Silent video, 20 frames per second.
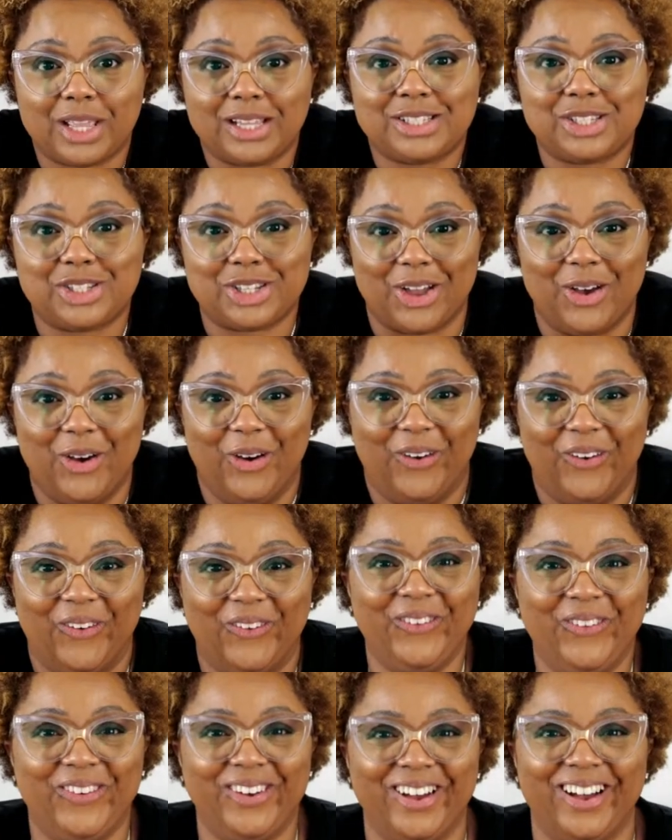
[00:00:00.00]

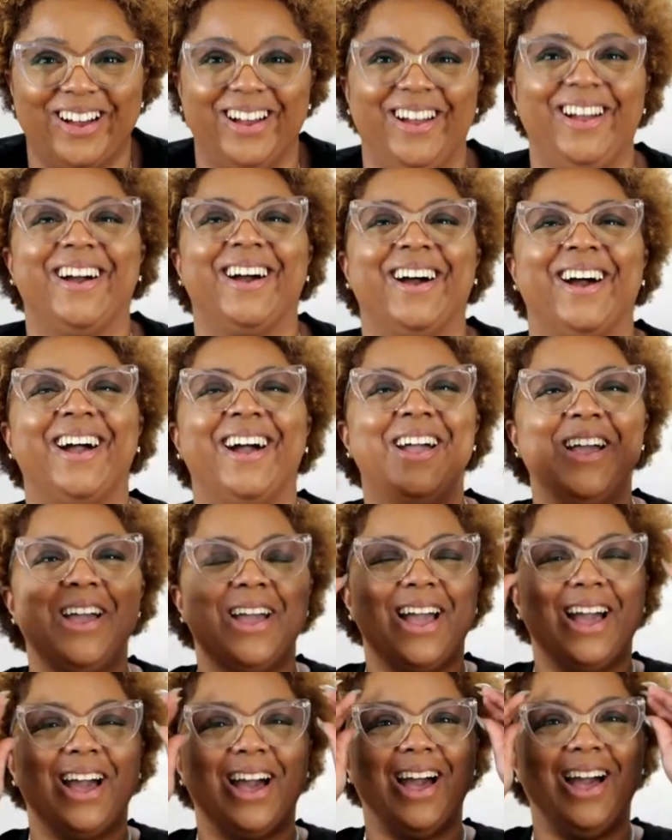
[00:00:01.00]
So
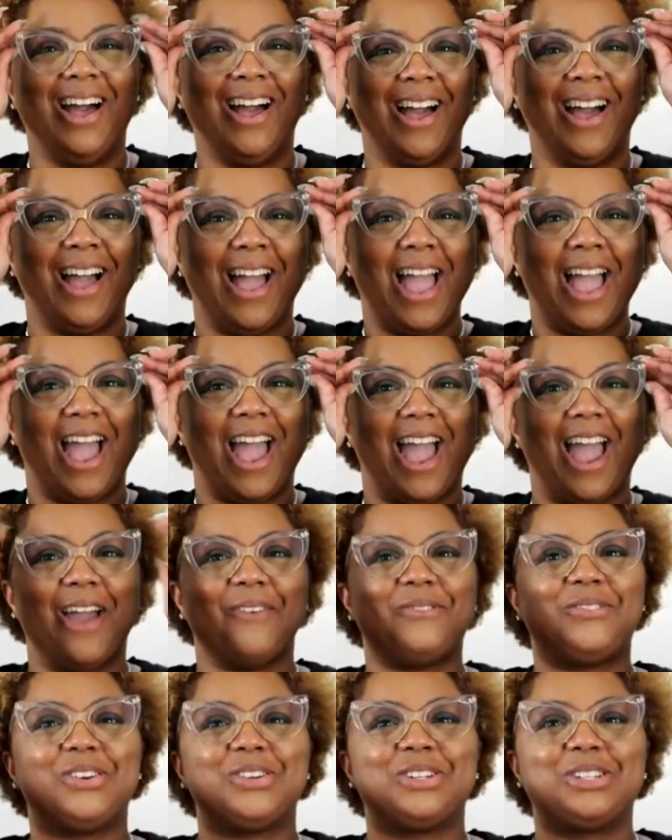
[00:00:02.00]

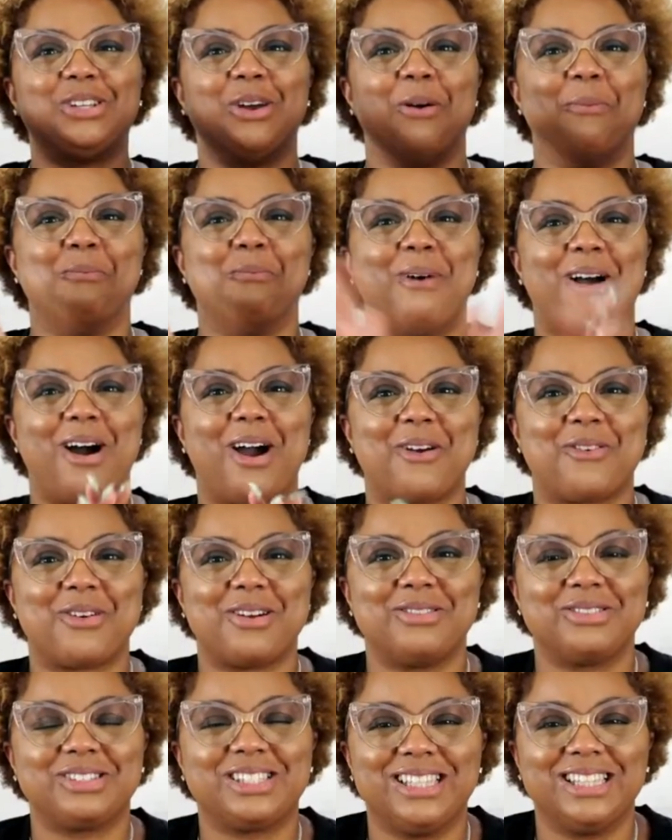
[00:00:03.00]
after
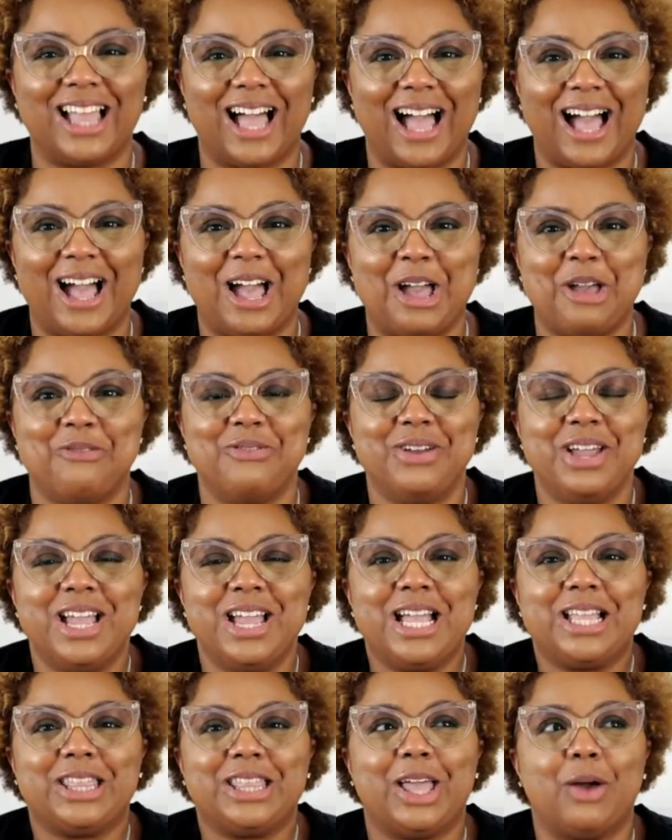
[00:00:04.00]
tomorrow's live,
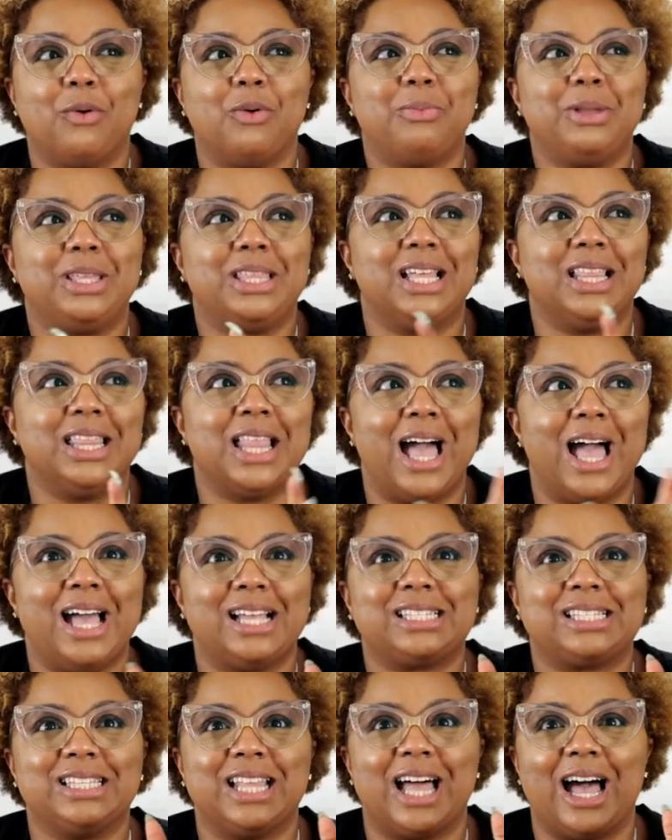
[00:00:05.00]
that will be the
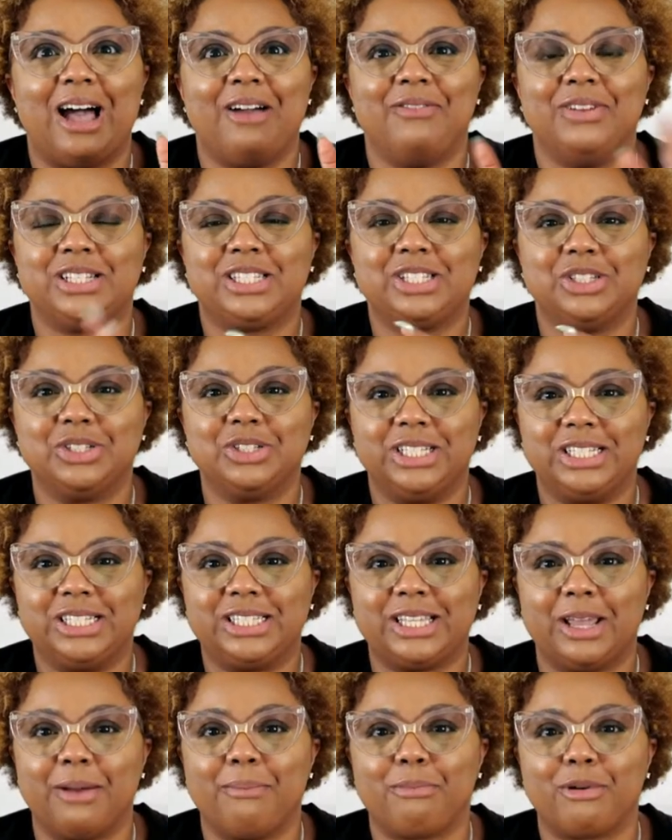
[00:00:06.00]
last live until
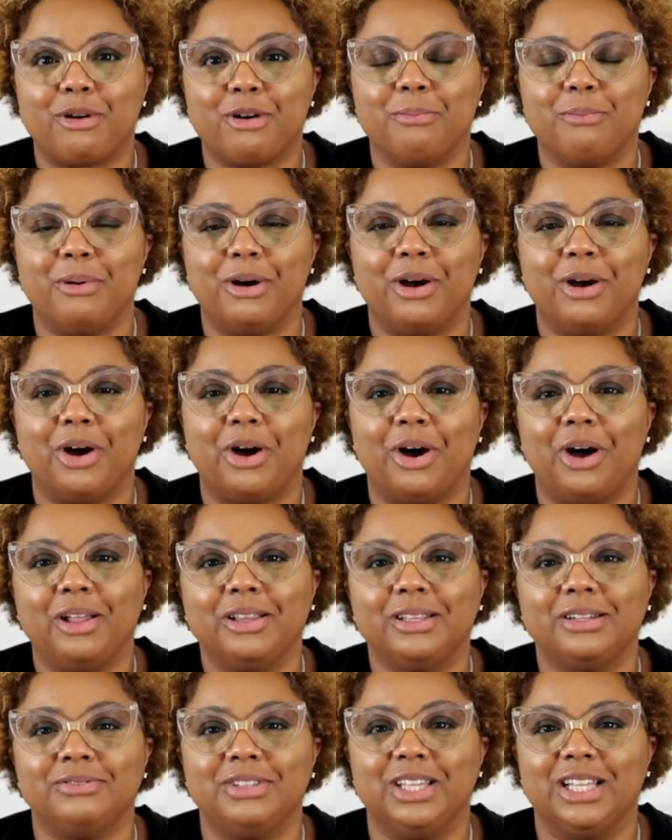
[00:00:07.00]
December, but
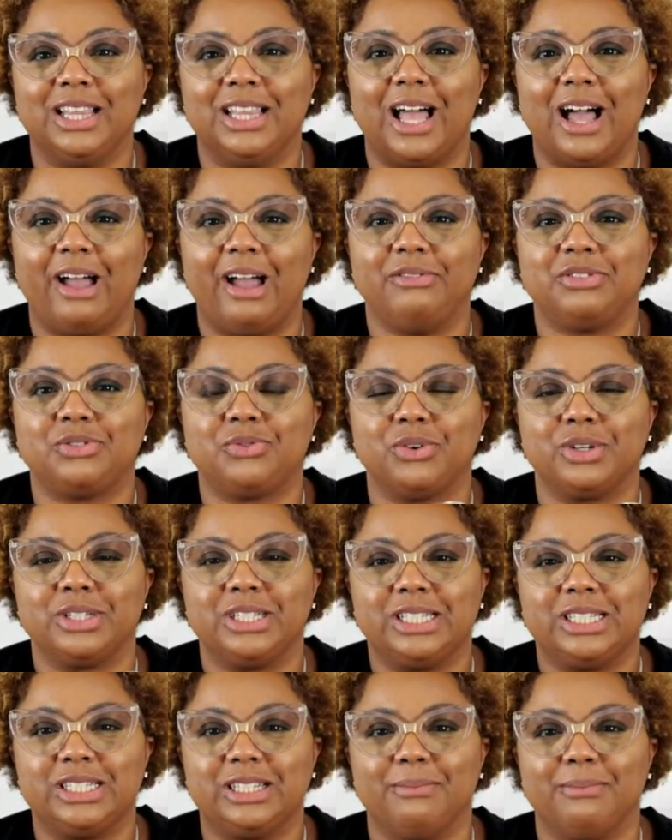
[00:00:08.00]
all of the lives for
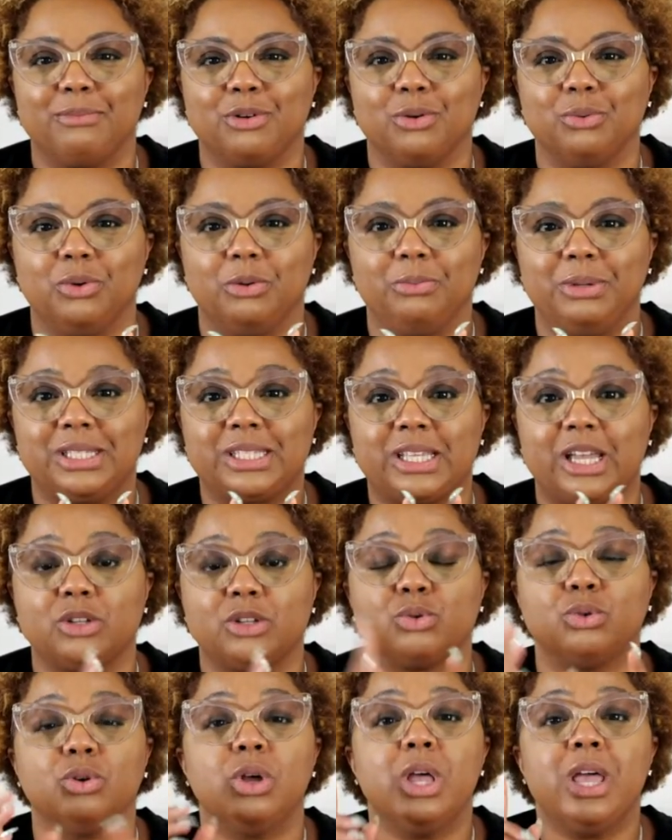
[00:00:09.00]
December will be
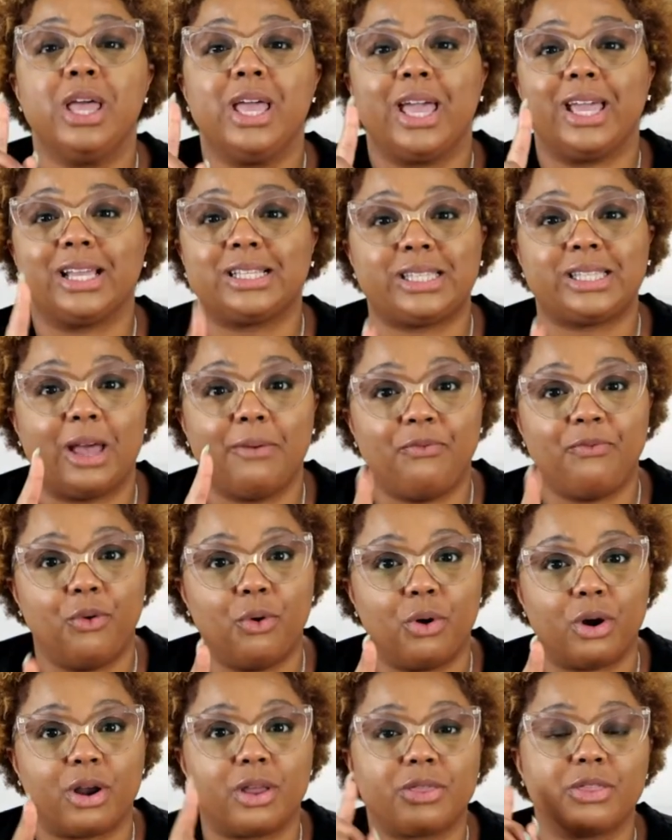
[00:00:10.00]
scheduled except
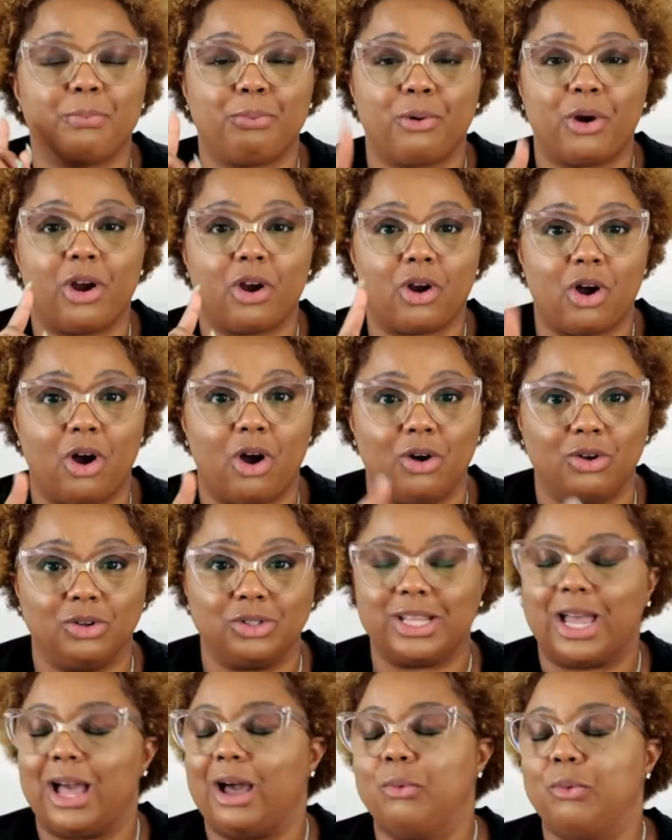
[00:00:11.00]
for the prayer
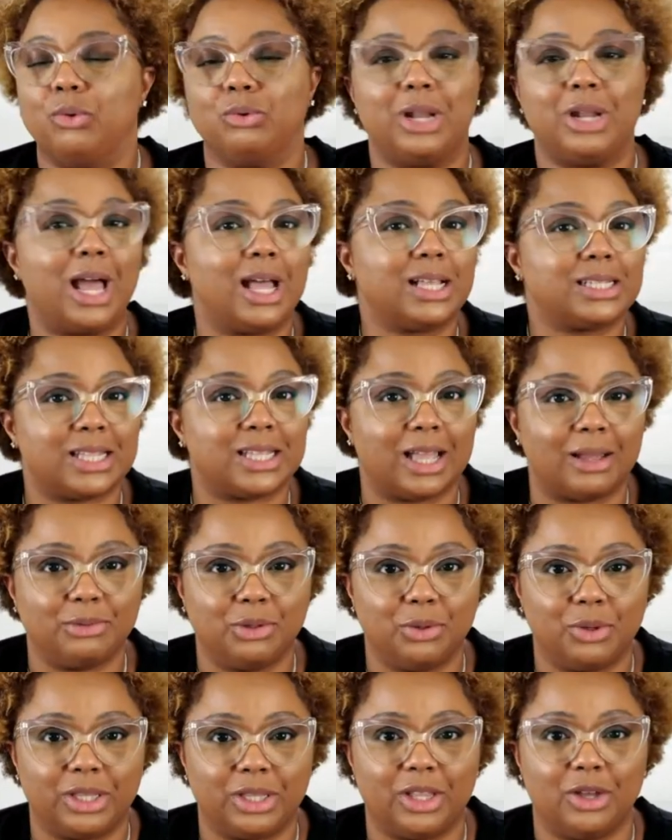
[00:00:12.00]
calls. I will not
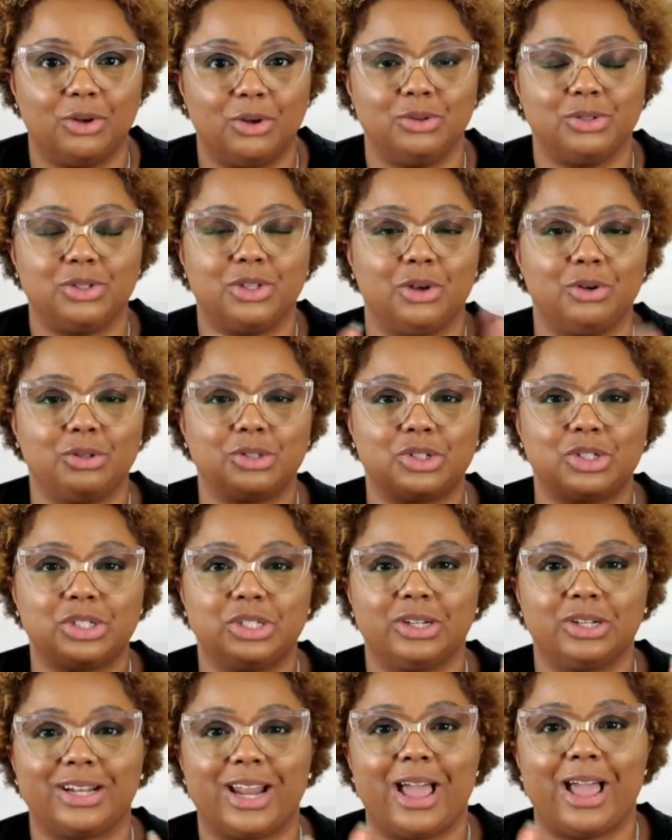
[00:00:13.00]
stop doing those. Those are
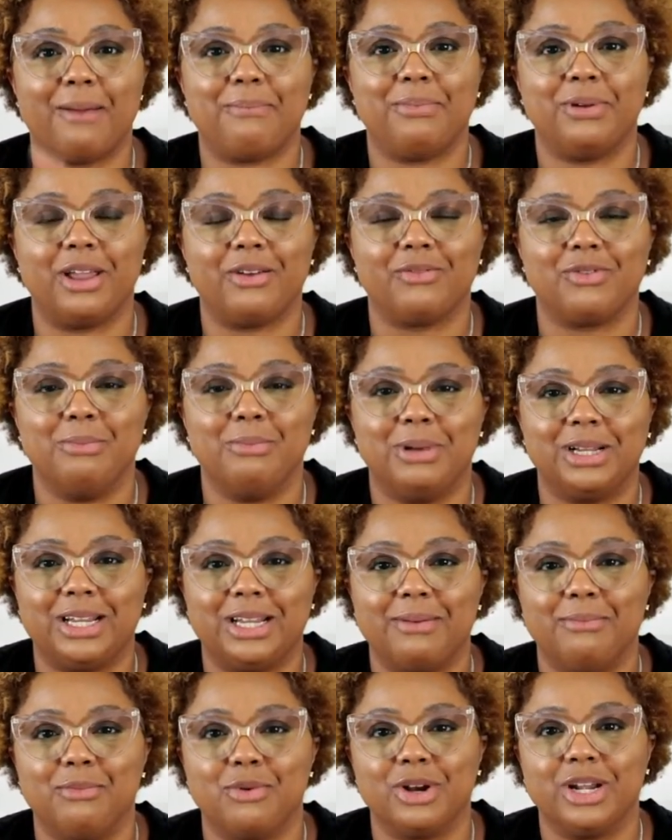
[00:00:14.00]
still going to happen every
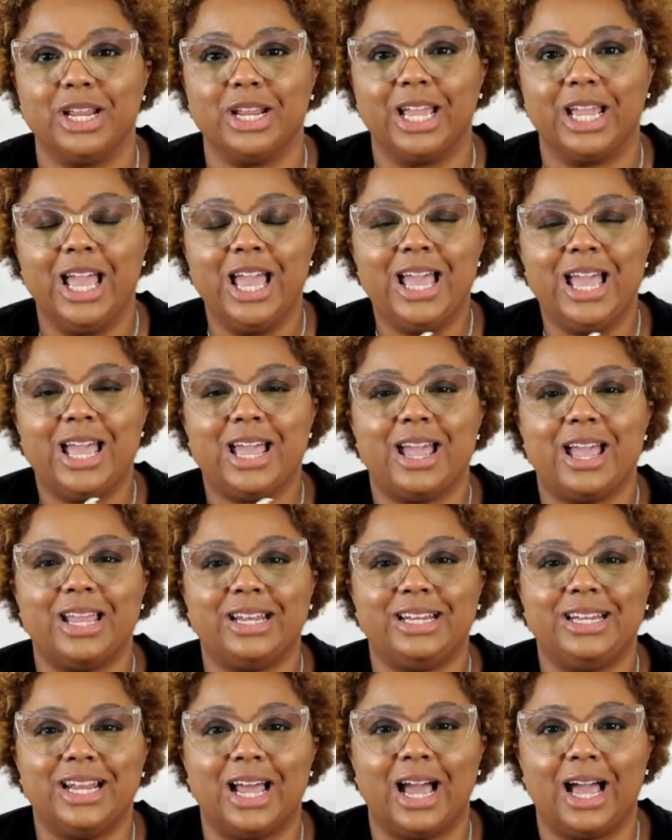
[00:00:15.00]
Monday morning
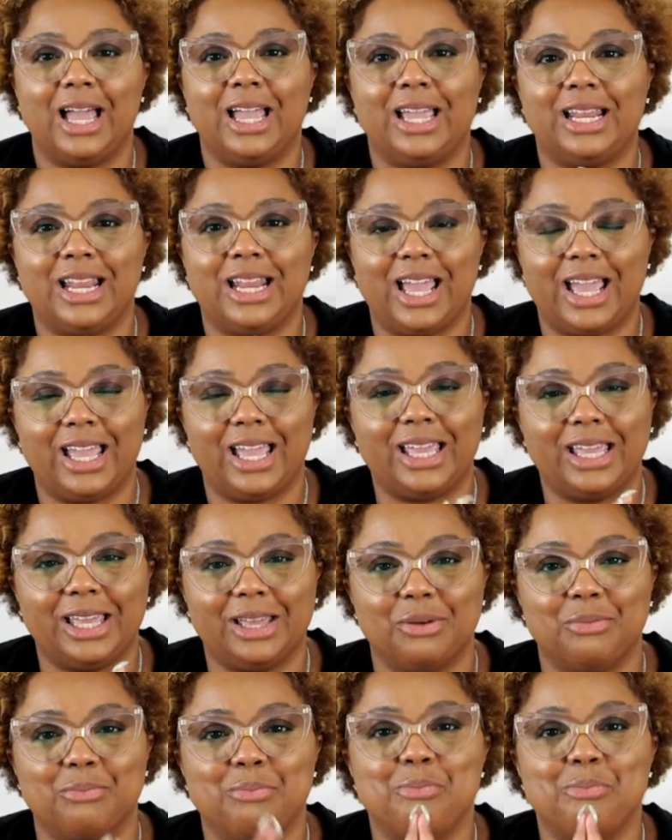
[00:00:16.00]
at 9
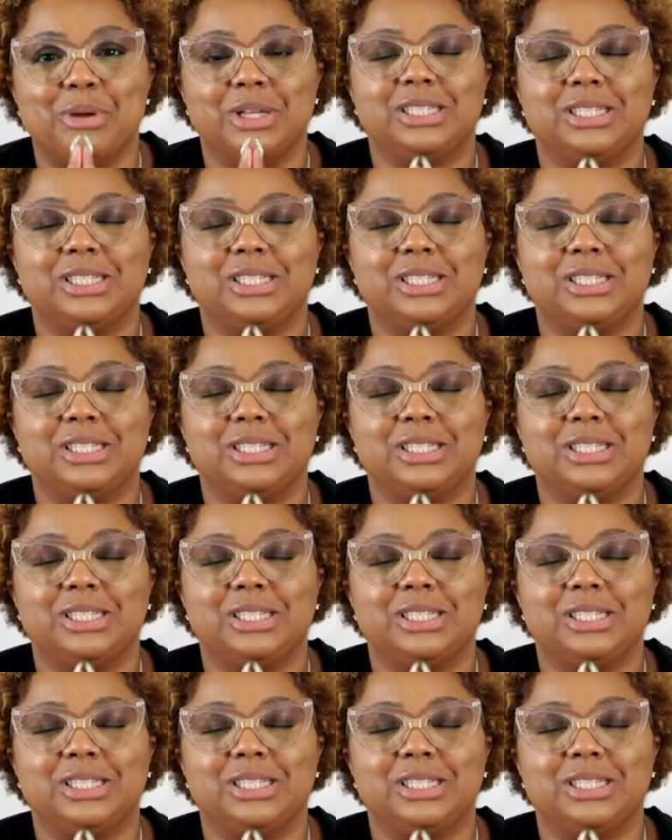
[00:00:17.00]
a.m.